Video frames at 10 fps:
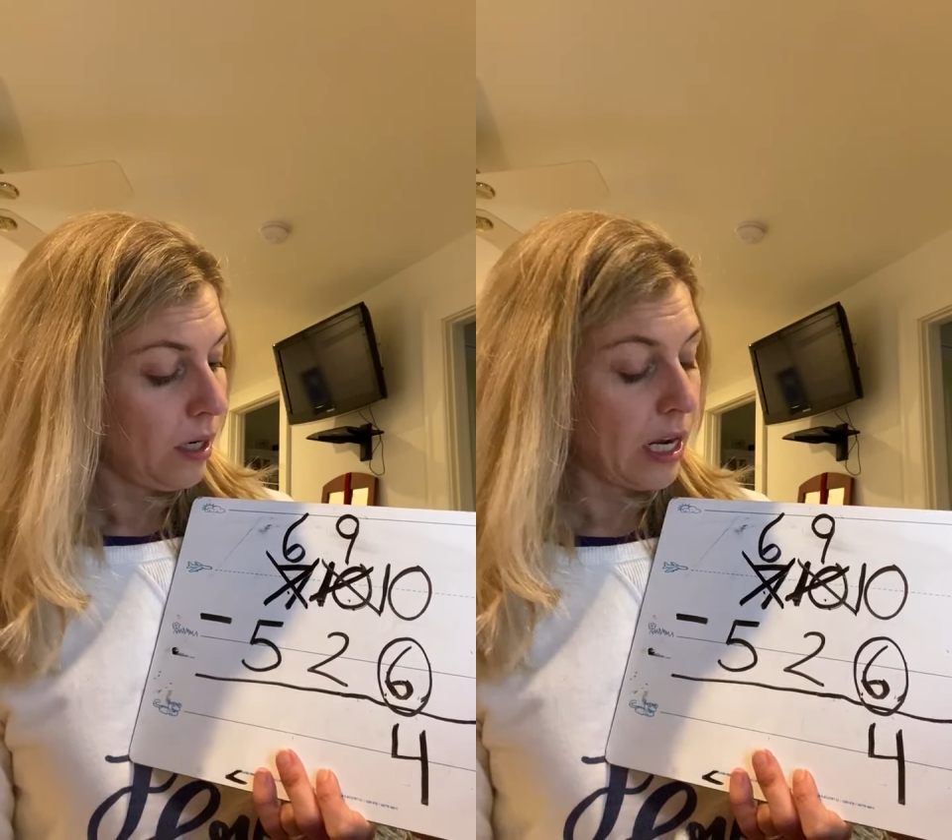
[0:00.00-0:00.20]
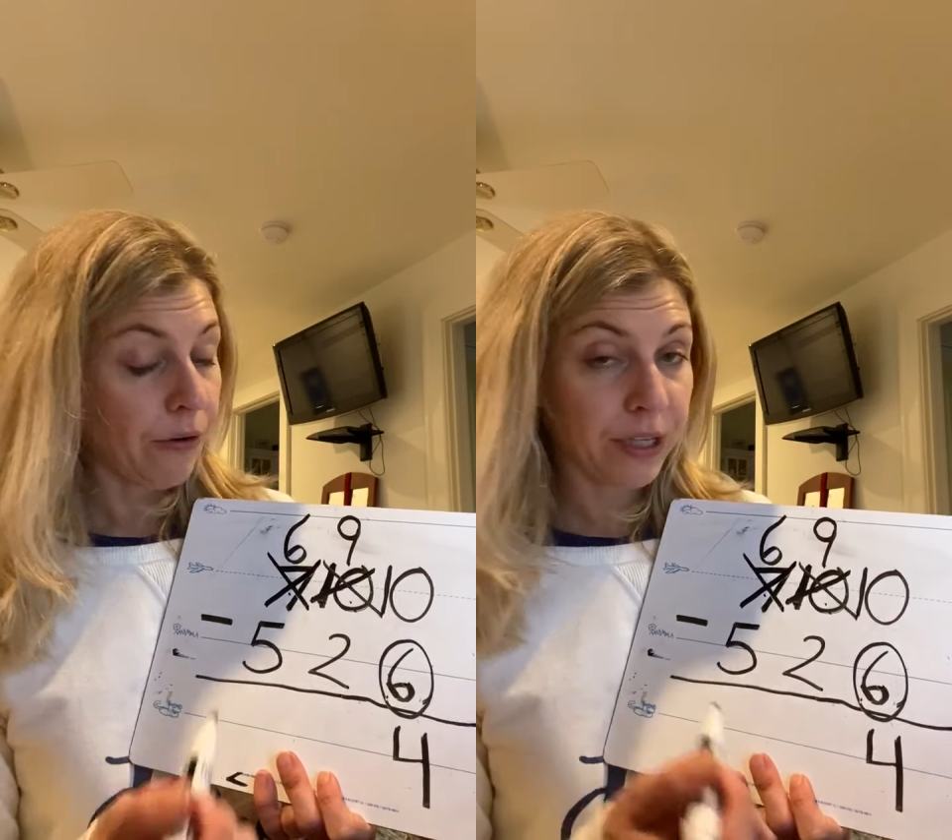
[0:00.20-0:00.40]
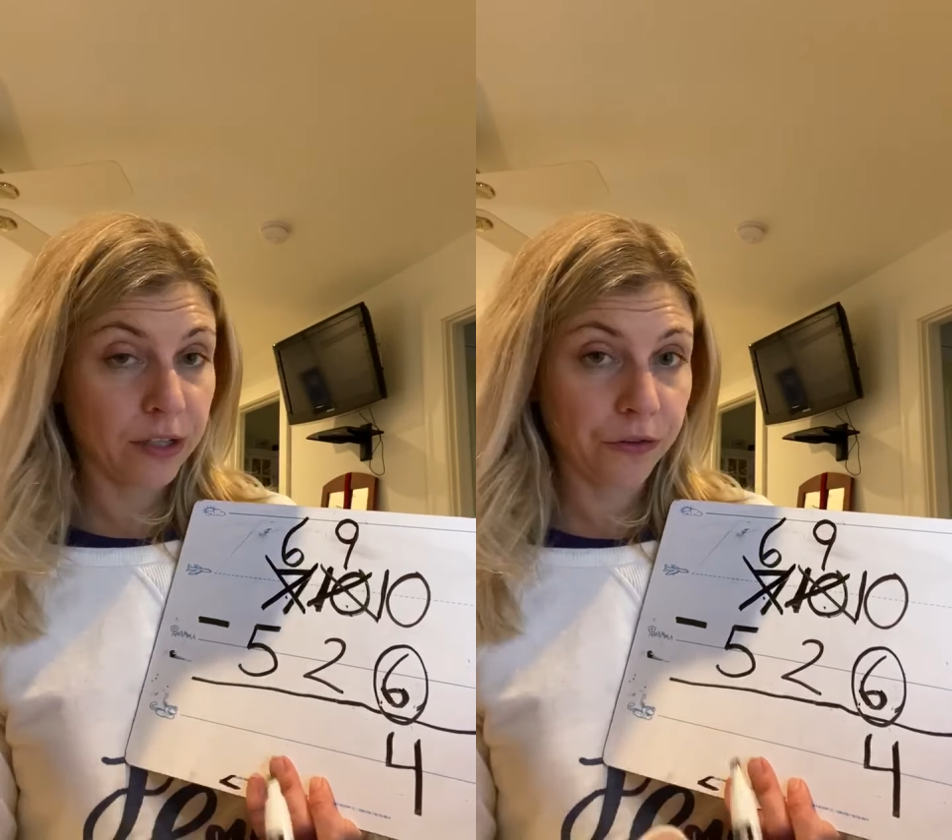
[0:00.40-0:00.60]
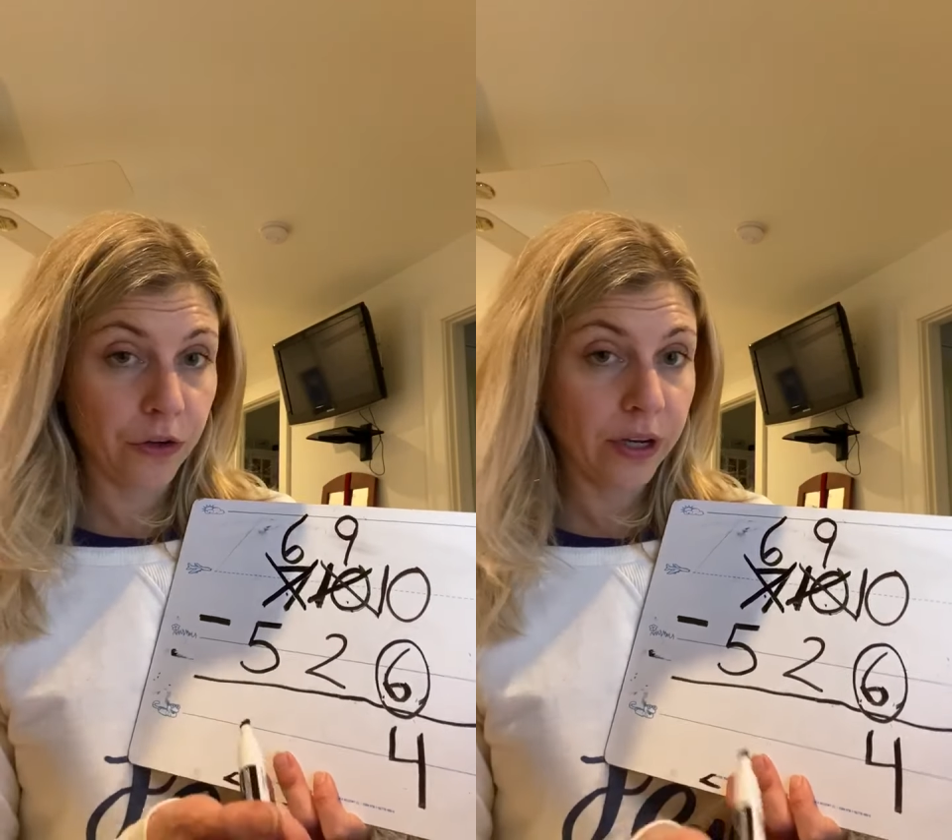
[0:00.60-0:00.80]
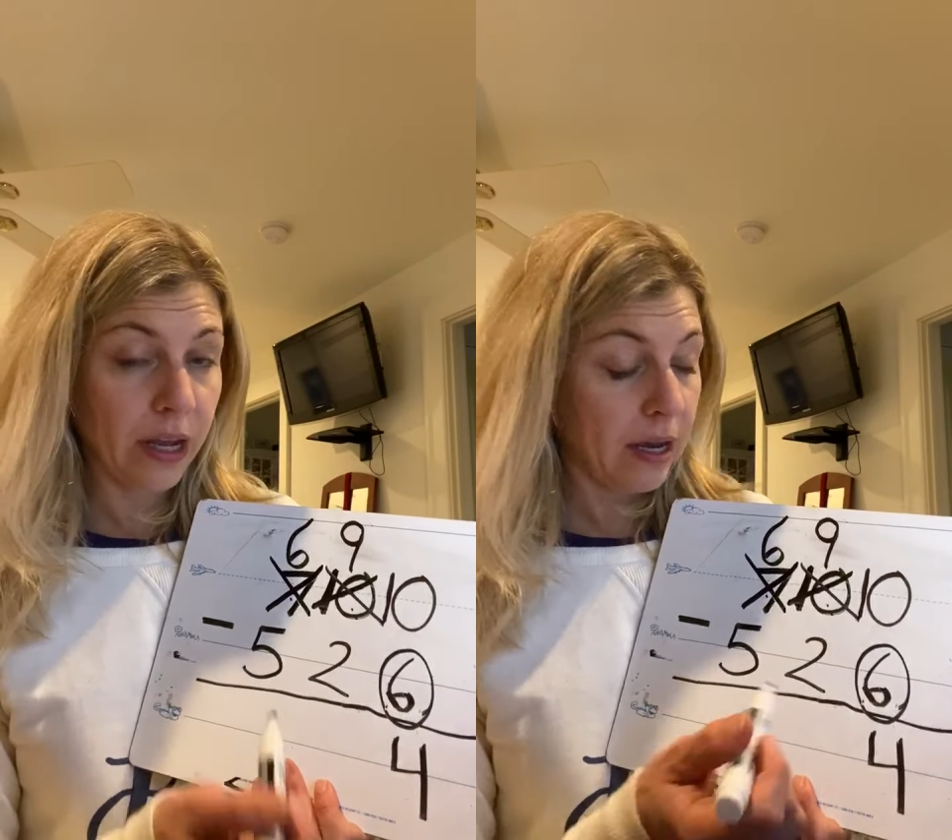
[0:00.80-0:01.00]
Now I can
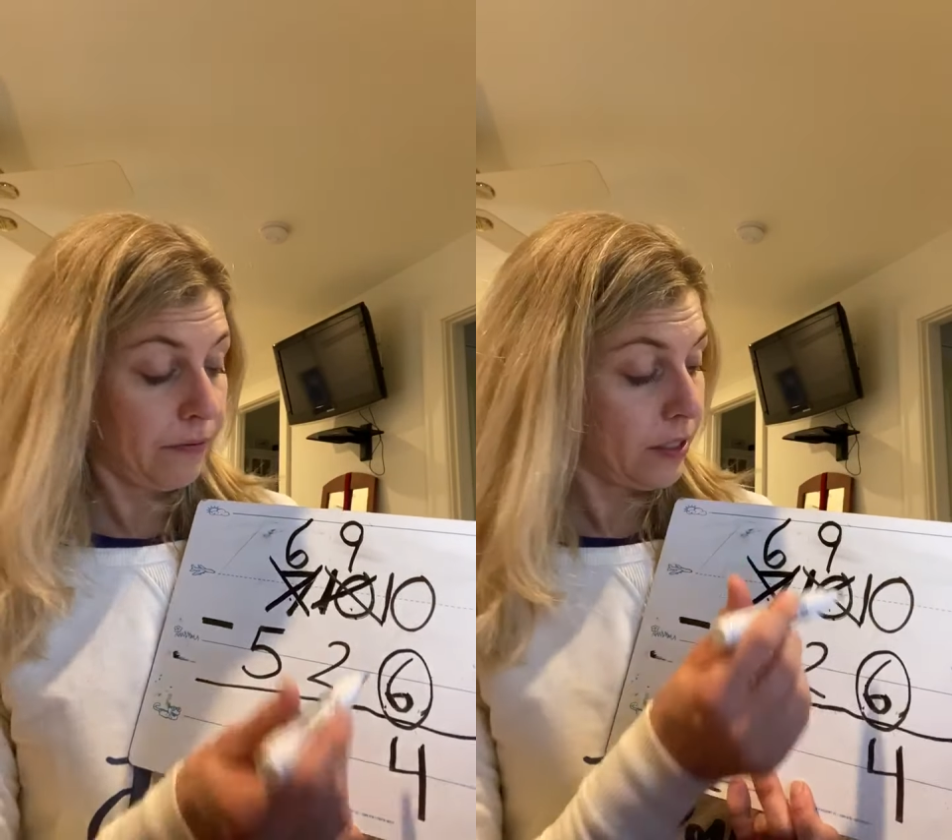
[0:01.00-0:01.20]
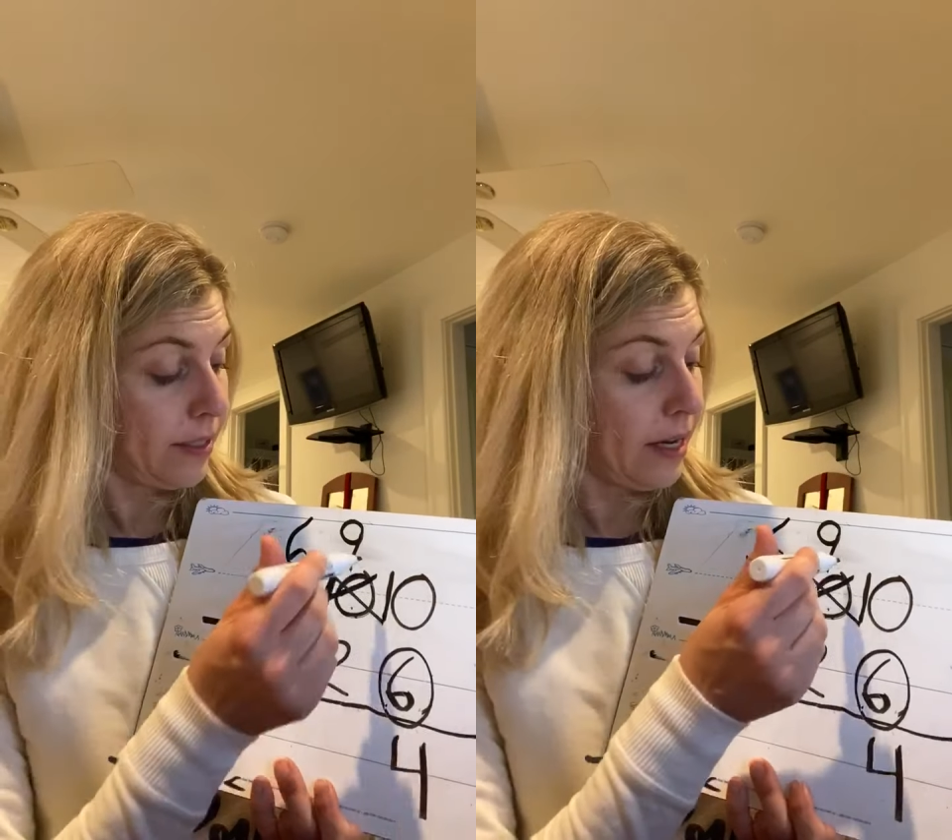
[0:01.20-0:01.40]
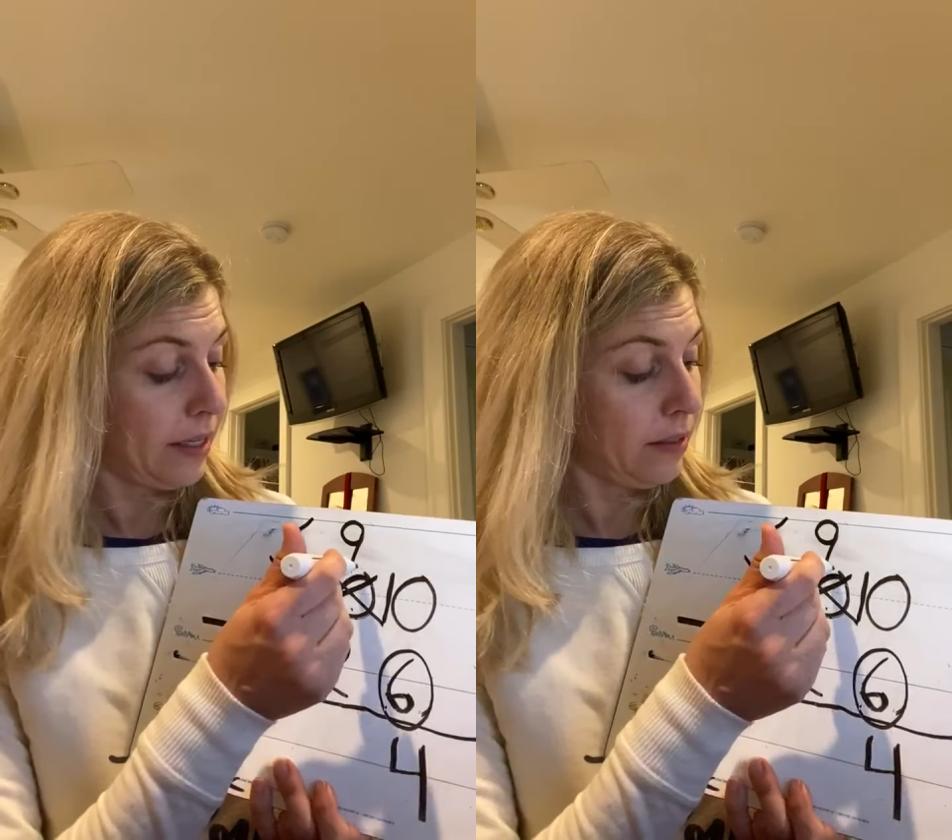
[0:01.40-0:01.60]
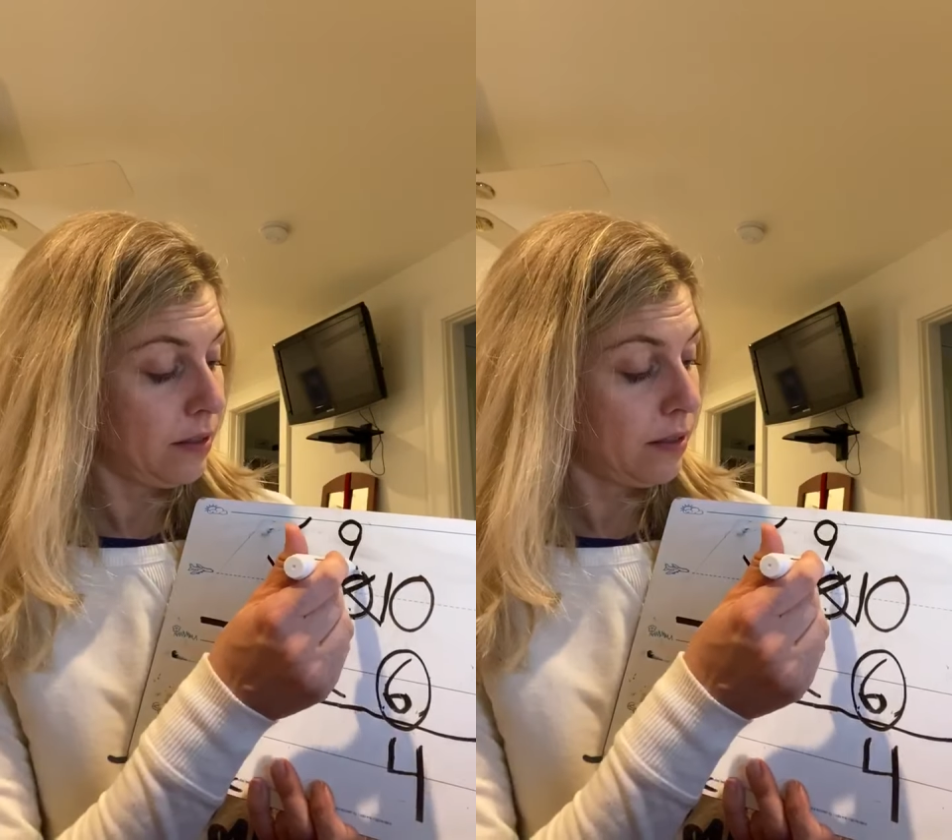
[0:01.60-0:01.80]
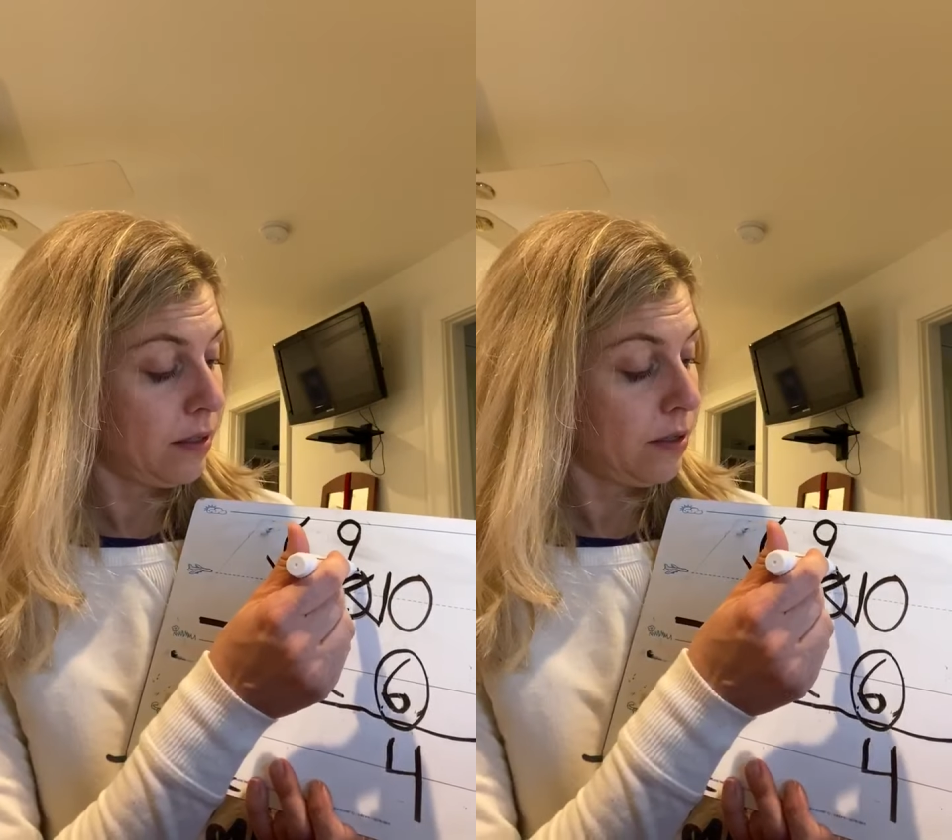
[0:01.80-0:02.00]
look at the
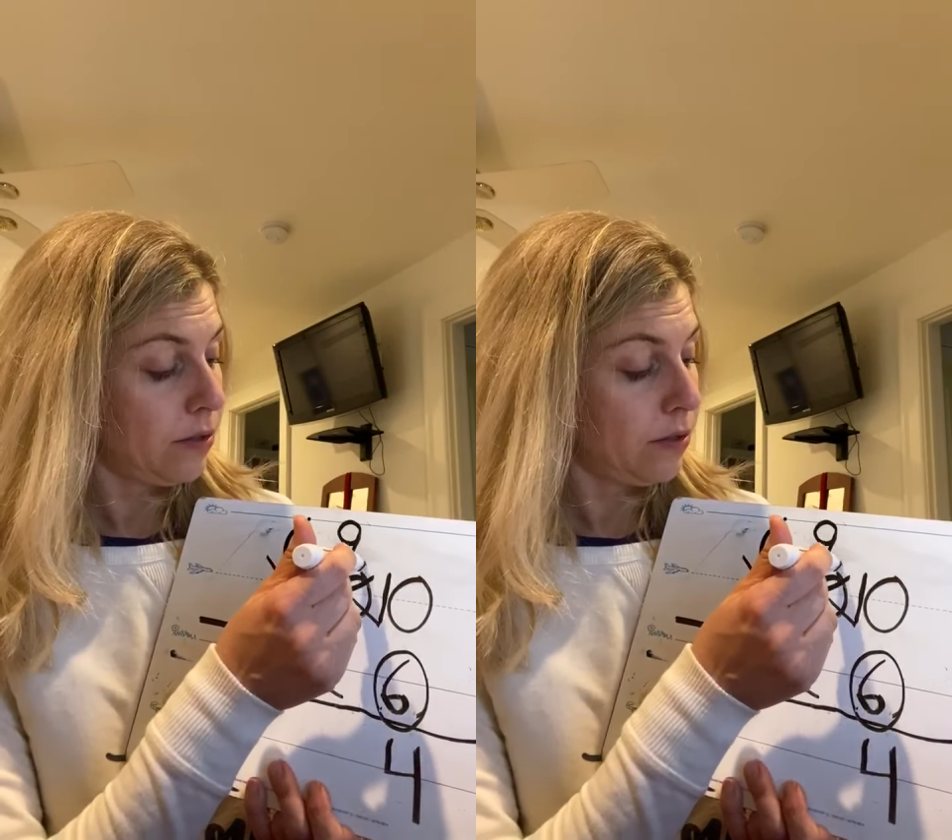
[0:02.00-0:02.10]
10s,